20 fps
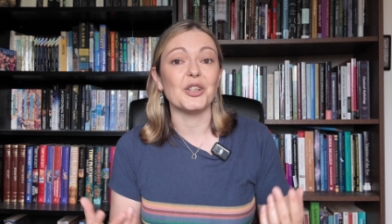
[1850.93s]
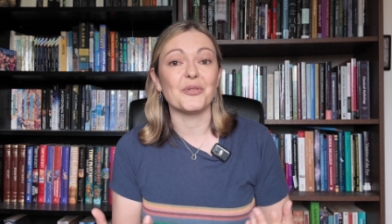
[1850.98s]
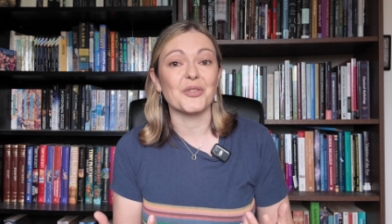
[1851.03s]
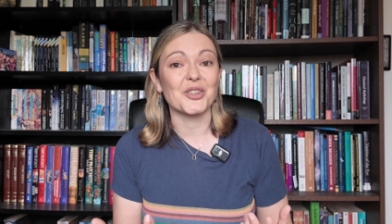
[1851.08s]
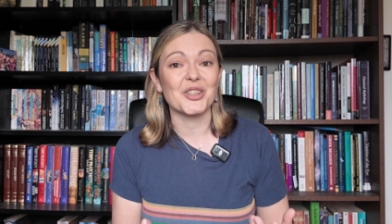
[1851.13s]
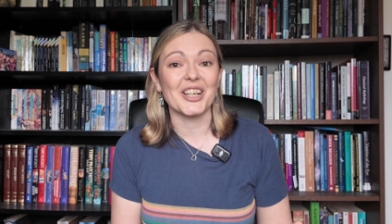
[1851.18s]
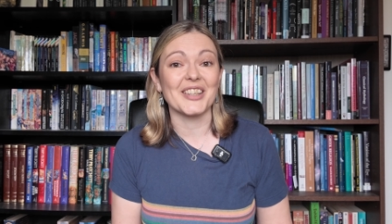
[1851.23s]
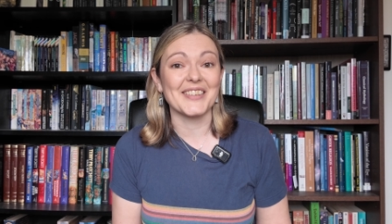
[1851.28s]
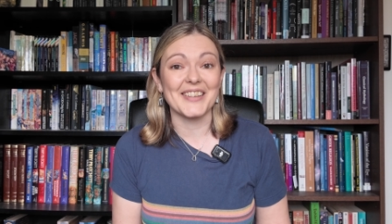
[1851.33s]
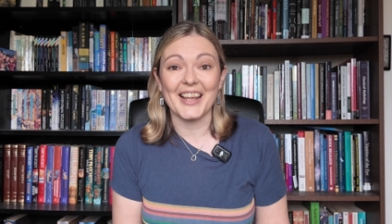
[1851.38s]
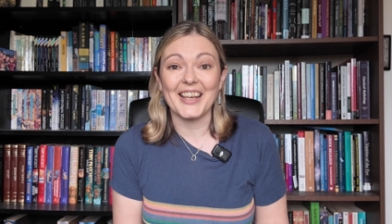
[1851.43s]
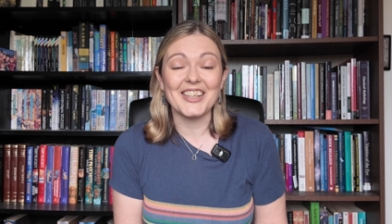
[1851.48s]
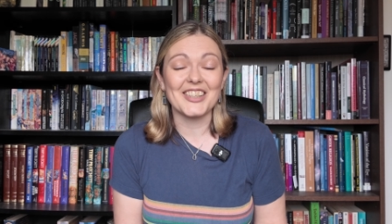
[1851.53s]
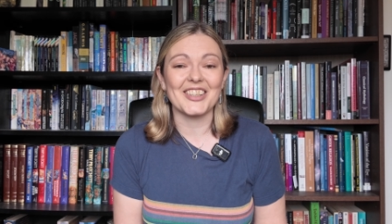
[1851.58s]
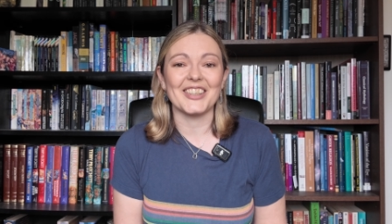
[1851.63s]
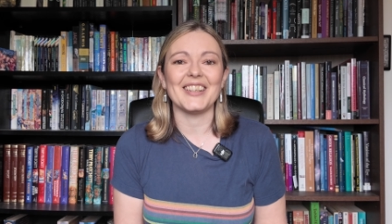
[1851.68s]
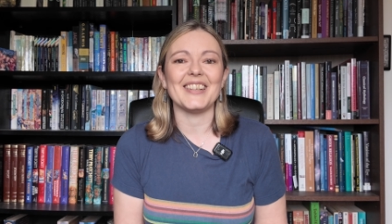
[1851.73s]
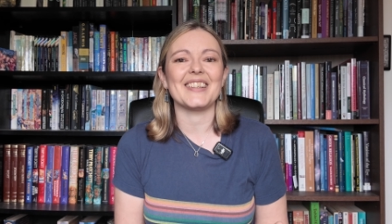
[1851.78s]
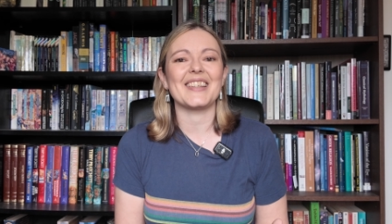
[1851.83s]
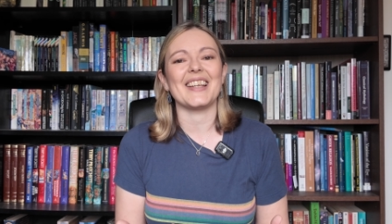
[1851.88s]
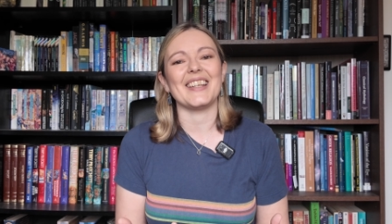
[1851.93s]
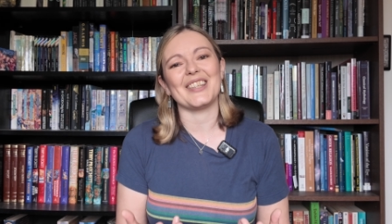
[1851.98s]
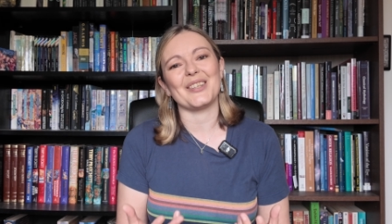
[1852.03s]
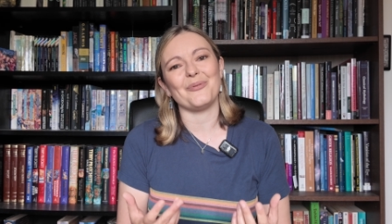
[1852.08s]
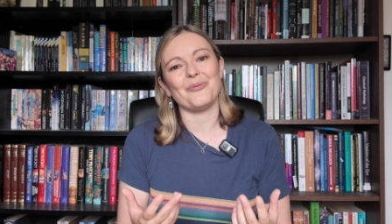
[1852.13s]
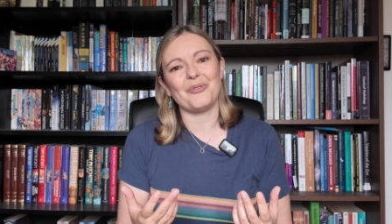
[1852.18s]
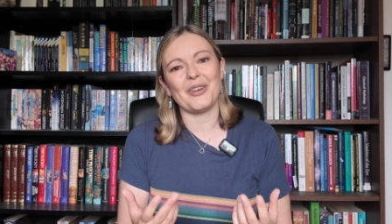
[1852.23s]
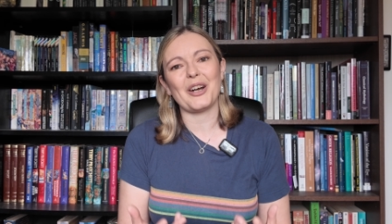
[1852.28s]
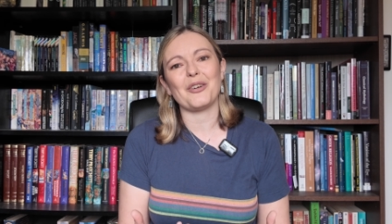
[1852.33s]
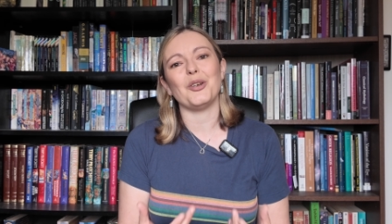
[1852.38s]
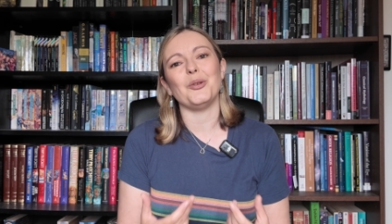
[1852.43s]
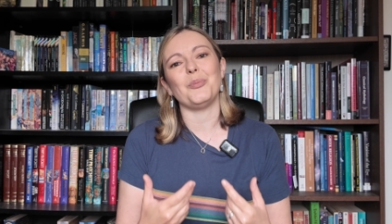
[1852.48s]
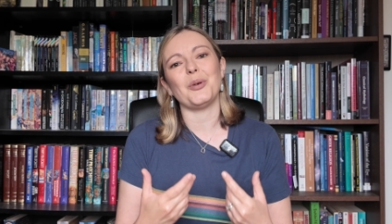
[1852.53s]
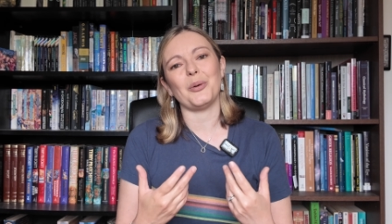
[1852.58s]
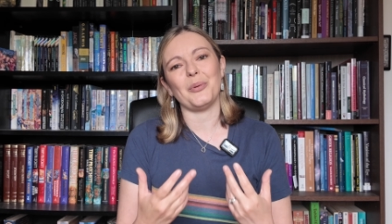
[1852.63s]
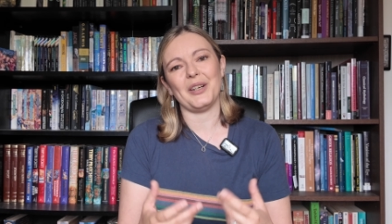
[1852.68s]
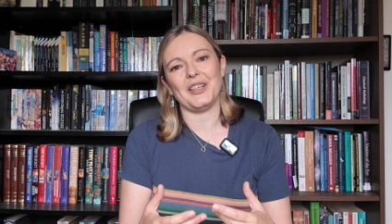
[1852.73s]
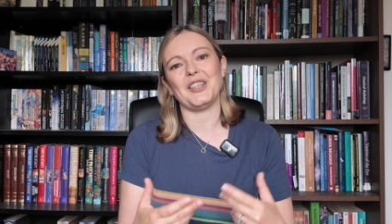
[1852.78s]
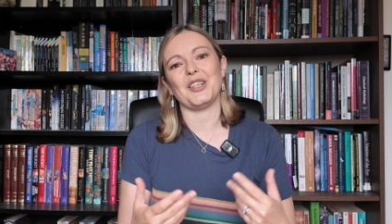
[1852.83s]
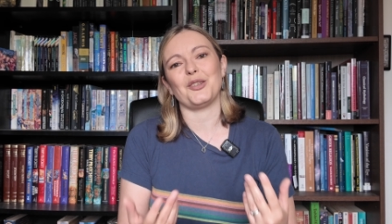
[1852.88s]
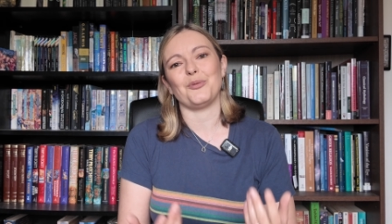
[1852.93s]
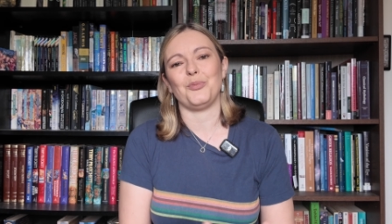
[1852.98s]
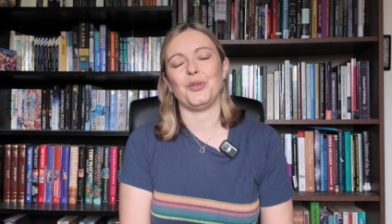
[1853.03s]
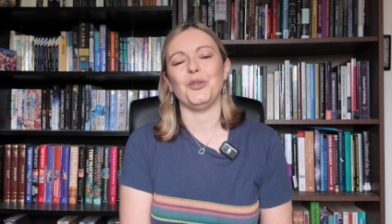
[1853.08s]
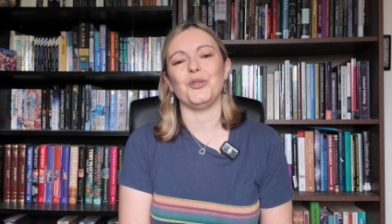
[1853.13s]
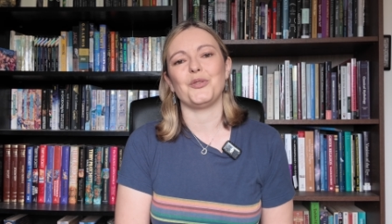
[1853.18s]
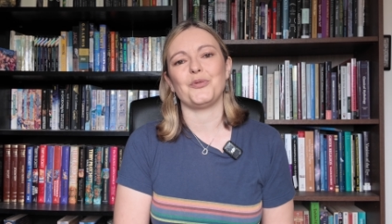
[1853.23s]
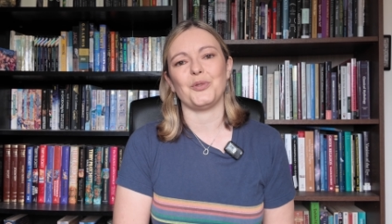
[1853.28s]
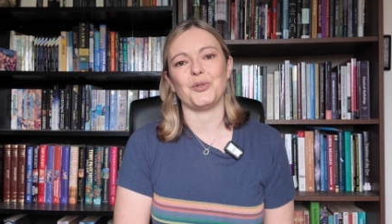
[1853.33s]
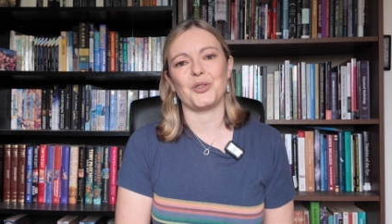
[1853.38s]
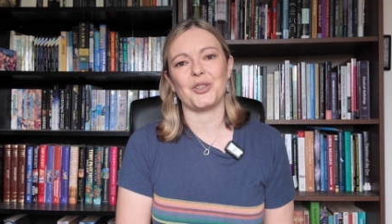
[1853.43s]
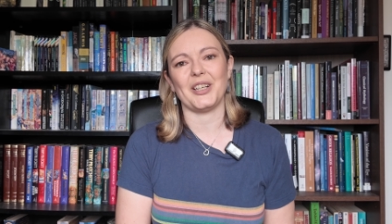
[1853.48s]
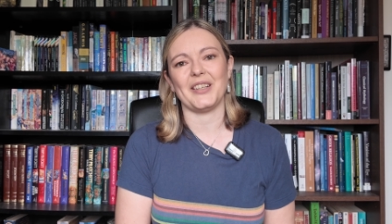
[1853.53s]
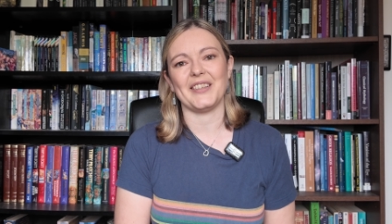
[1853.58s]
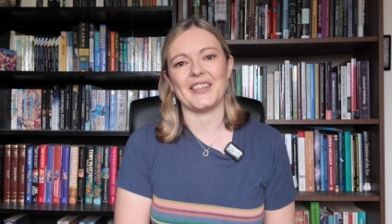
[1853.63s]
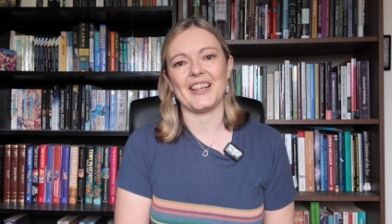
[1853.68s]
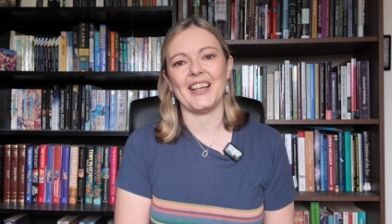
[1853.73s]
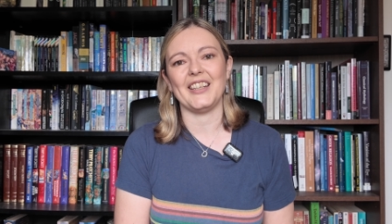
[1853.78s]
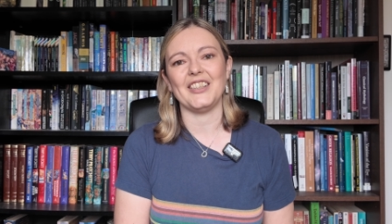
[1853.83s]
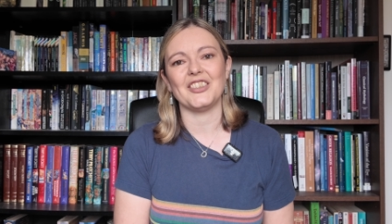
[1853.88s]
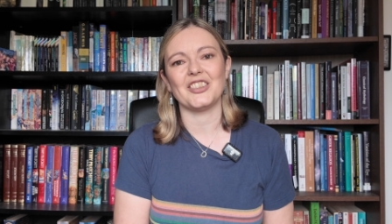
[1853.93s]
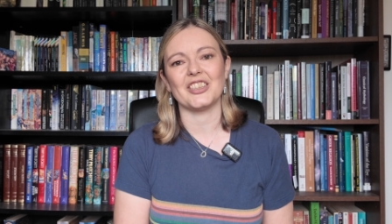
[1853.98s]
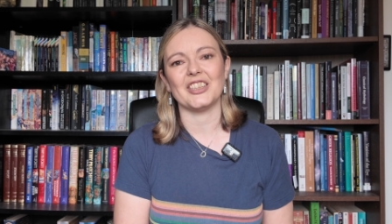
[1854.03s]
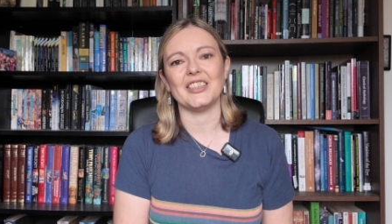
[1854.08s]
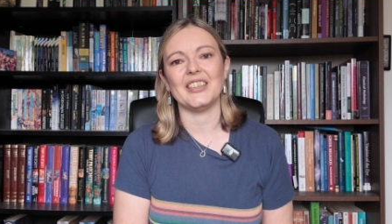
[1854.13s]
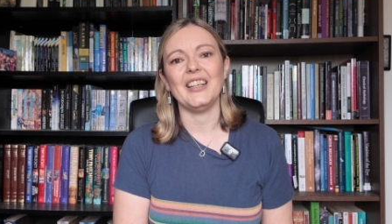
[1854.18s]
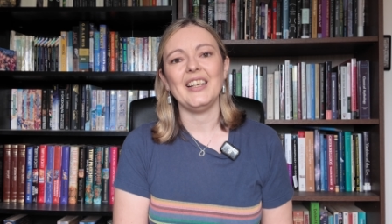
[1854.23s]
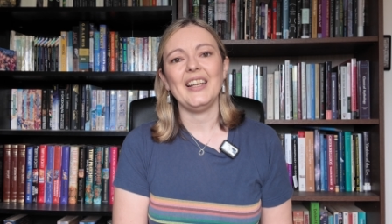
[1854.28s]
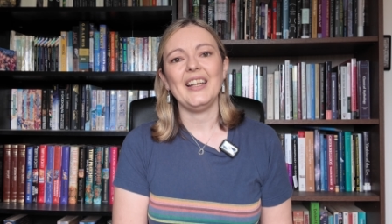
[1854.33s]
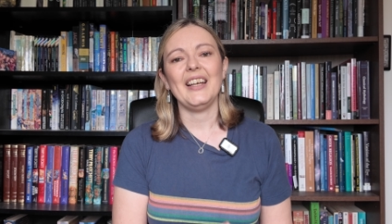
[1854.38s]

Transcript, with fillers: of the translation. It's, it's a very poetic and beautiful translation.